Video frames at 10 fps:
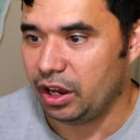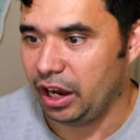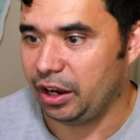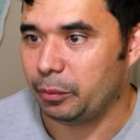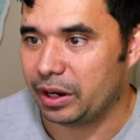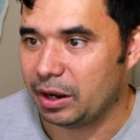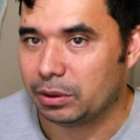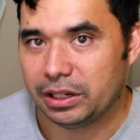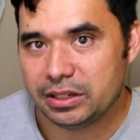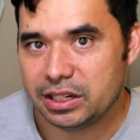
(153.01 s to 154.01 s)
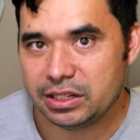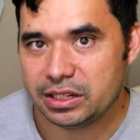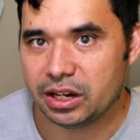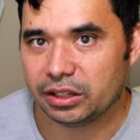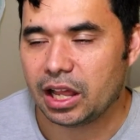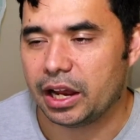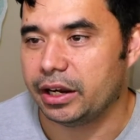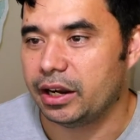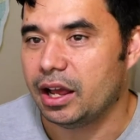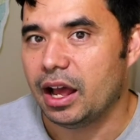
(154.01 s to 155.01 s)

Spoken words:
and when I play D&D online,